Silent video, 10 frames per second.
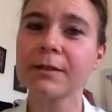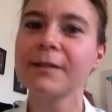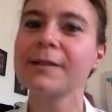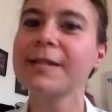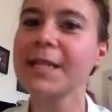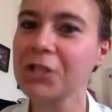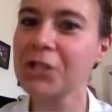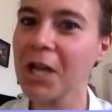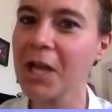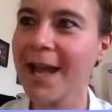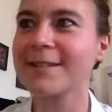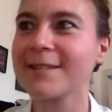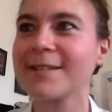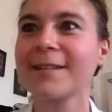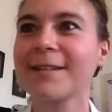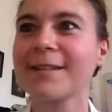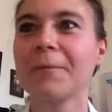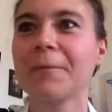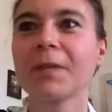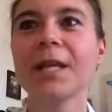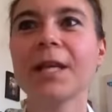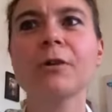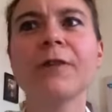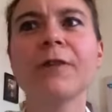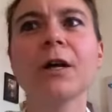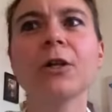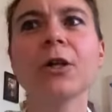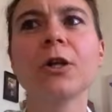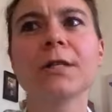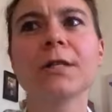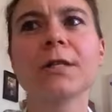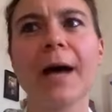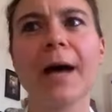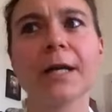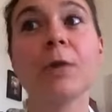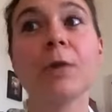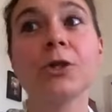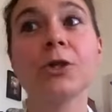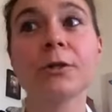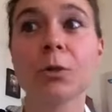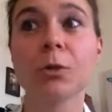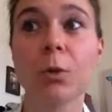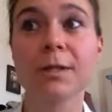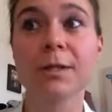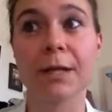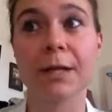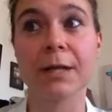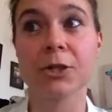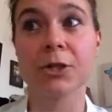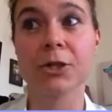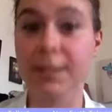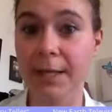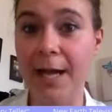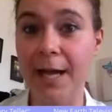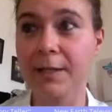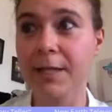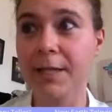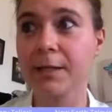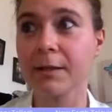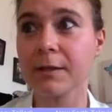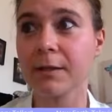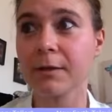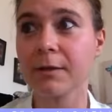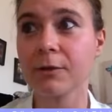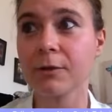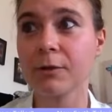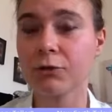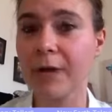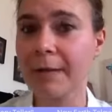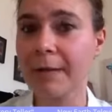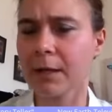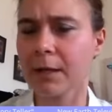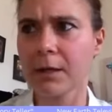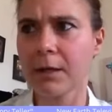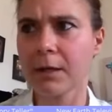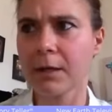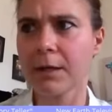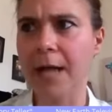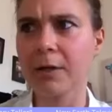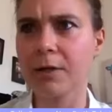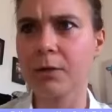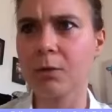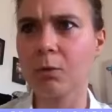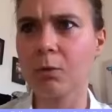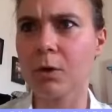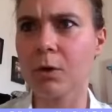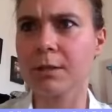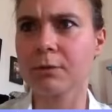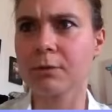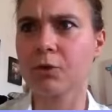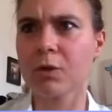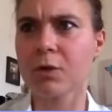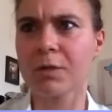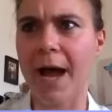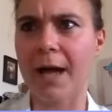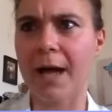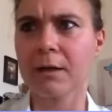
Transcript: They shake hands. Israfel looks about, then motions towards the bench, asking Garrett to sit. Trembling, Garrett squawks and draws back.